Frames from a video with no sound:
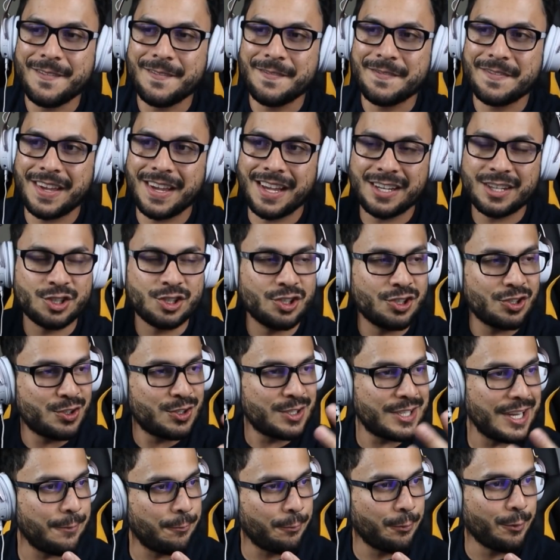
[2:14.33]
It's
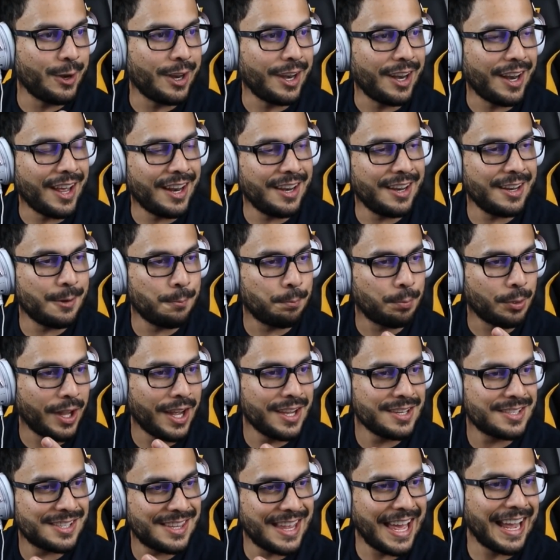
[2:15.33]
just different, and it
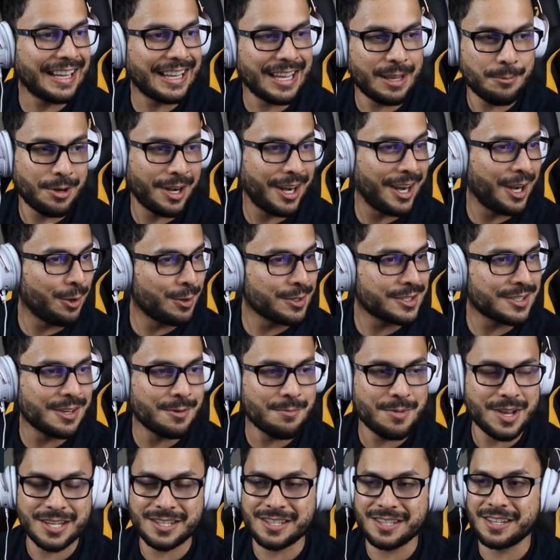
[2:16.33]
applies to that game, and I know it's an
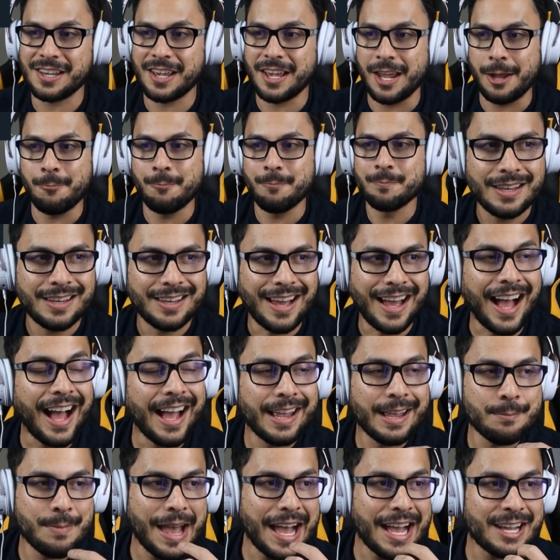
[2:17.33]
amazing game. I
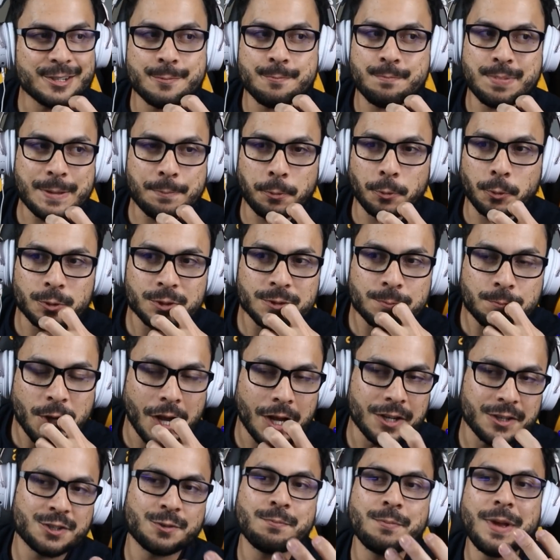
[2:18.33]
imagine people
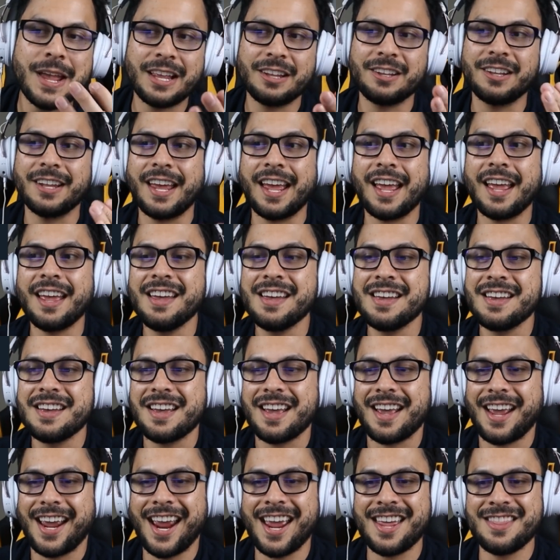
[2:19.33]
touch Melee,
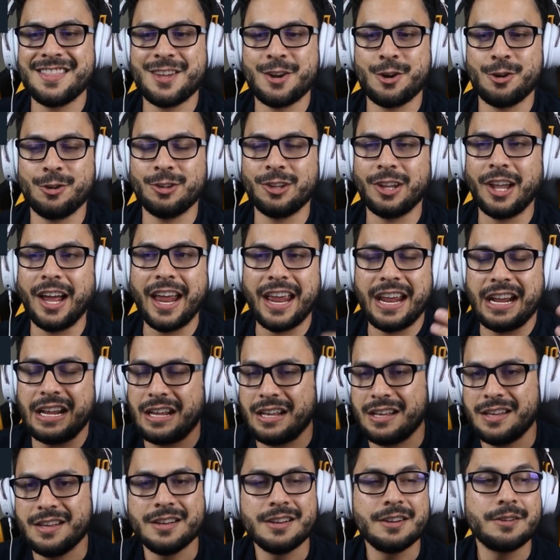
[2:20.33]
and they're
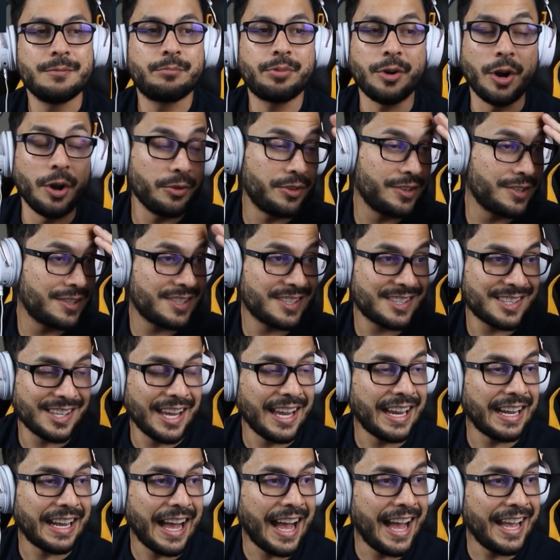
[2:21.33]
like, bro, this is
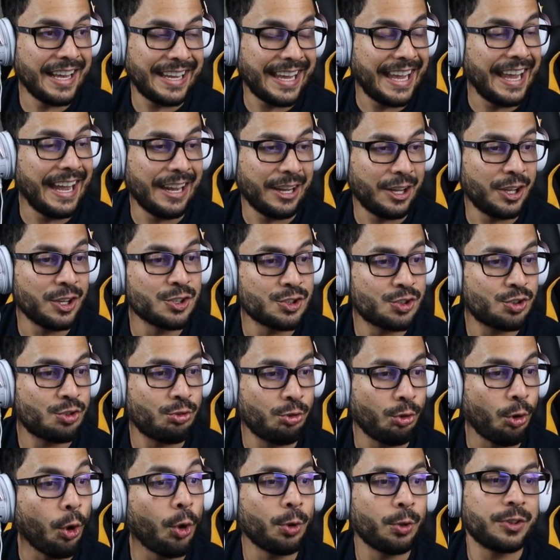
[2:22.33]
like, I can't
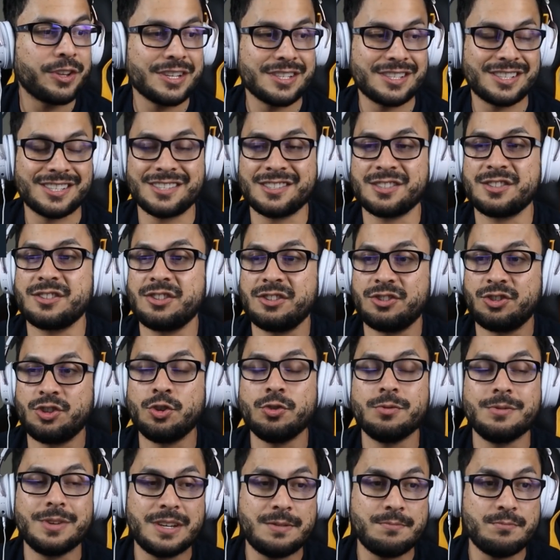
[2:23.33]
control this. It's
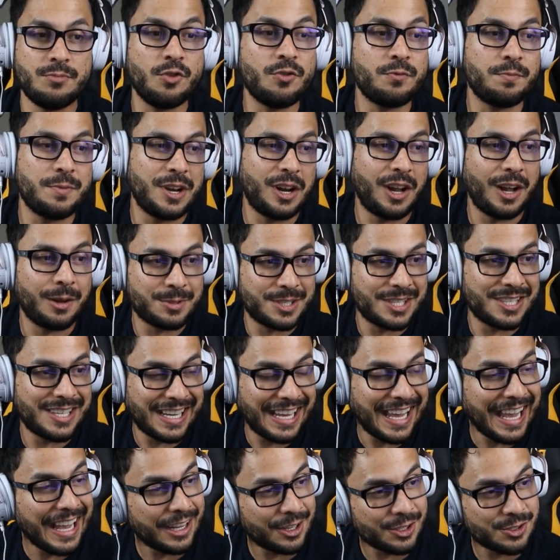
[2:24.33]
too many movement options. I
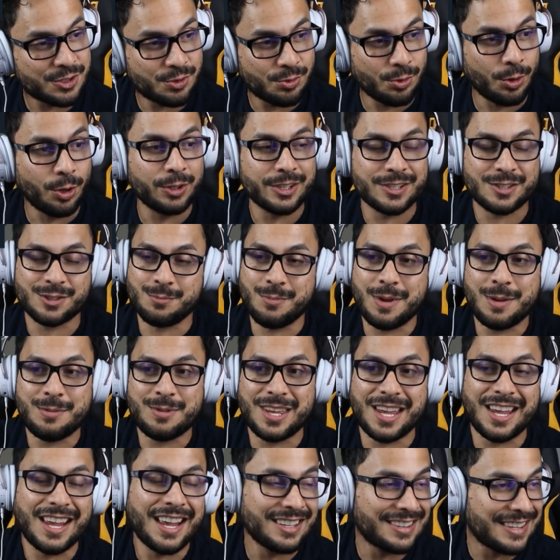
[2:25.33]
can't control this, so maybe
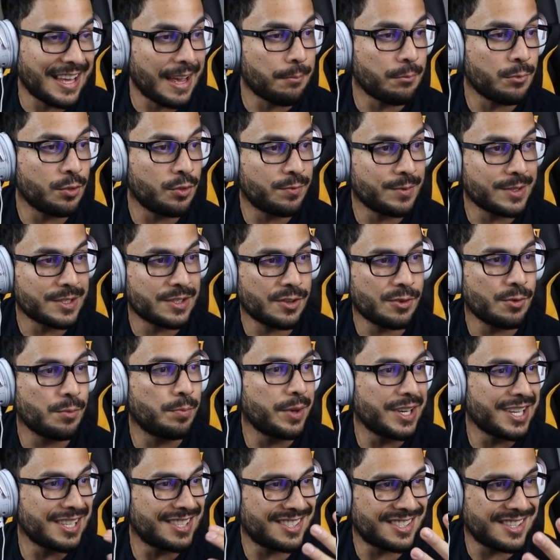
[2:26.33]
they hate that movement too,
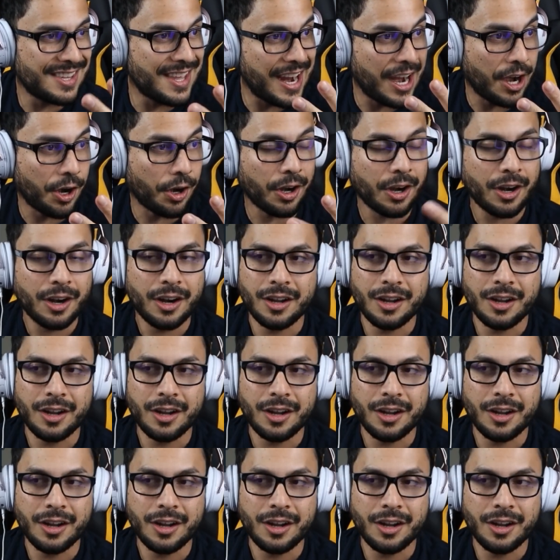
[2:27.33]
but it's there.